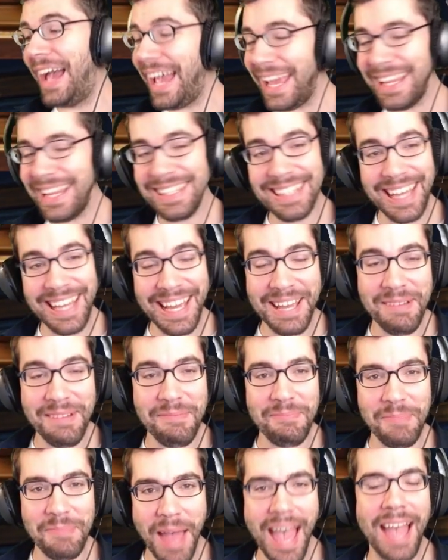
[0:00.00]
right. I
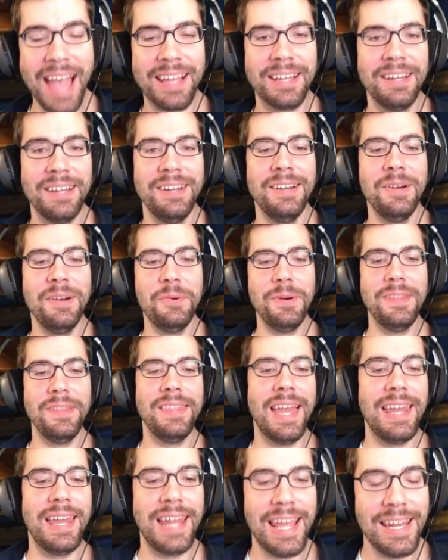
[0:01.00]
am back with
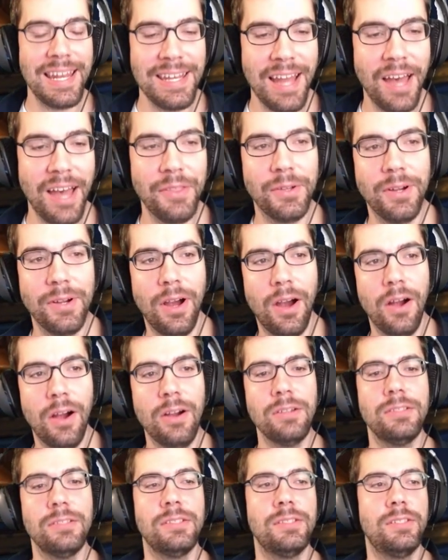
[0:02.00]
yet another
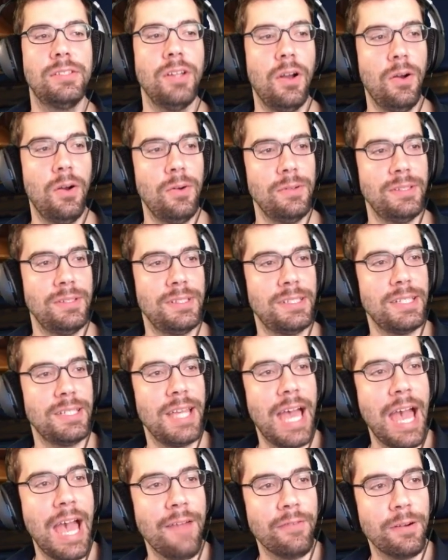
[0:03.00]
Hearthstone
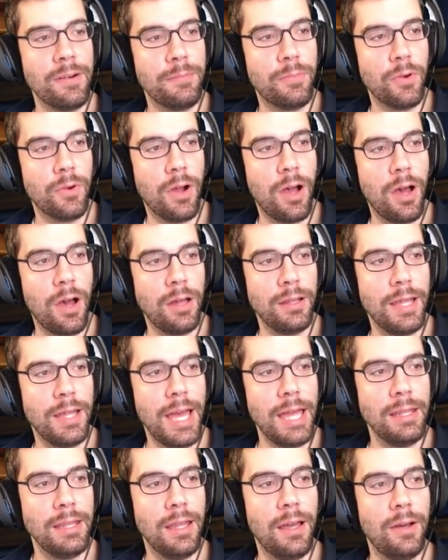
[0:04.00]
Tavern Brawl.
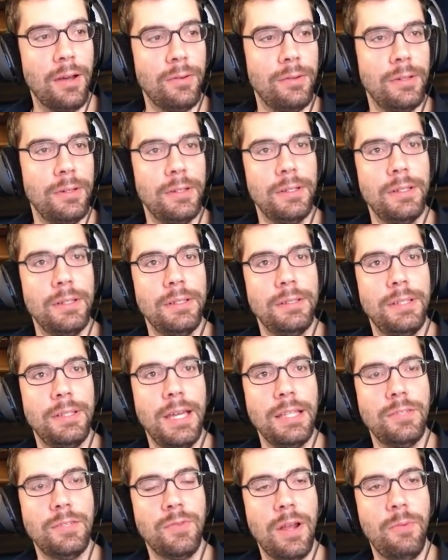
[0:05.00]
Hello.
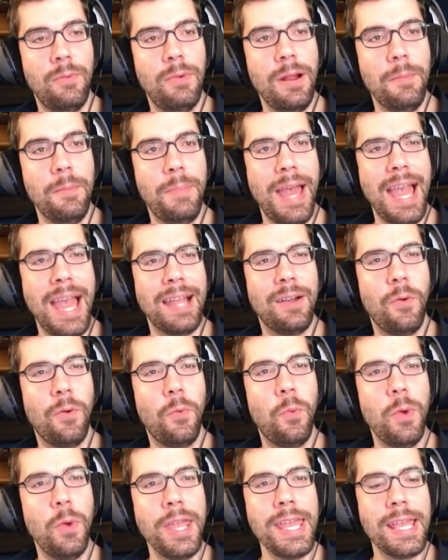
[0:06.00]
That's right. We're back.
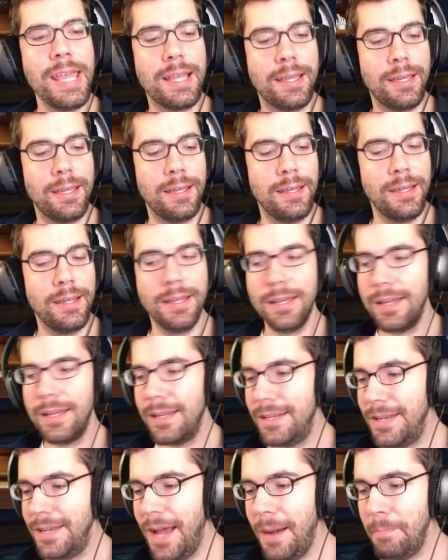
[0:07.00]
Week
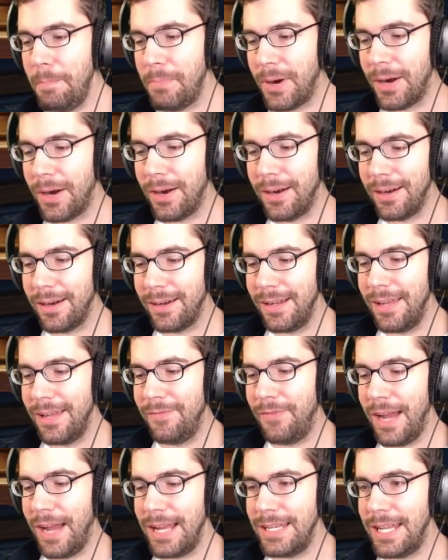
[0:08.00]
number,
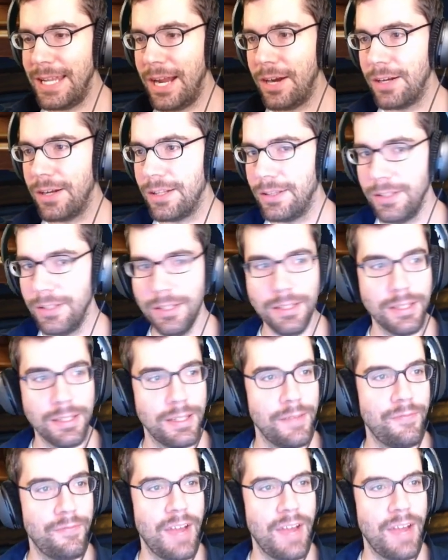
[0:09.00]
if I dare to look,
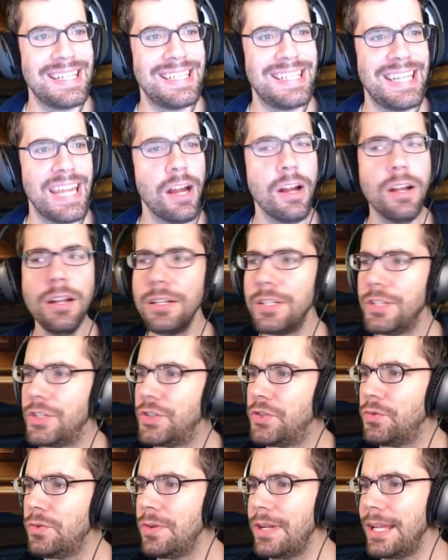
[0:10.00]
if I dare to
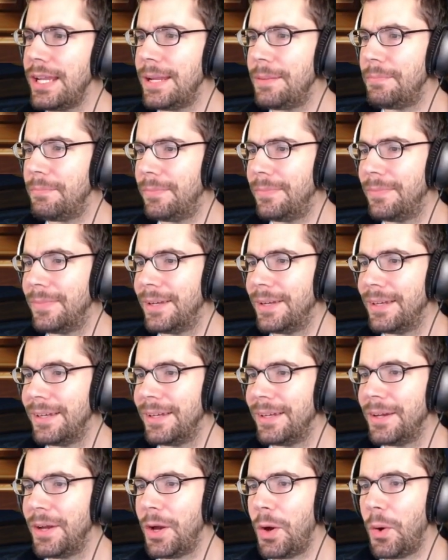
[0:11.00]
dream.
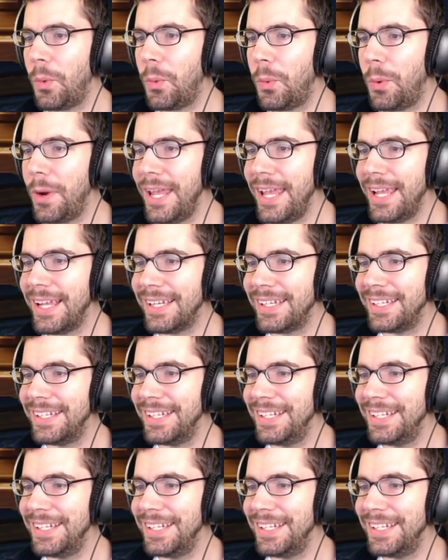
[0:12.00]
Week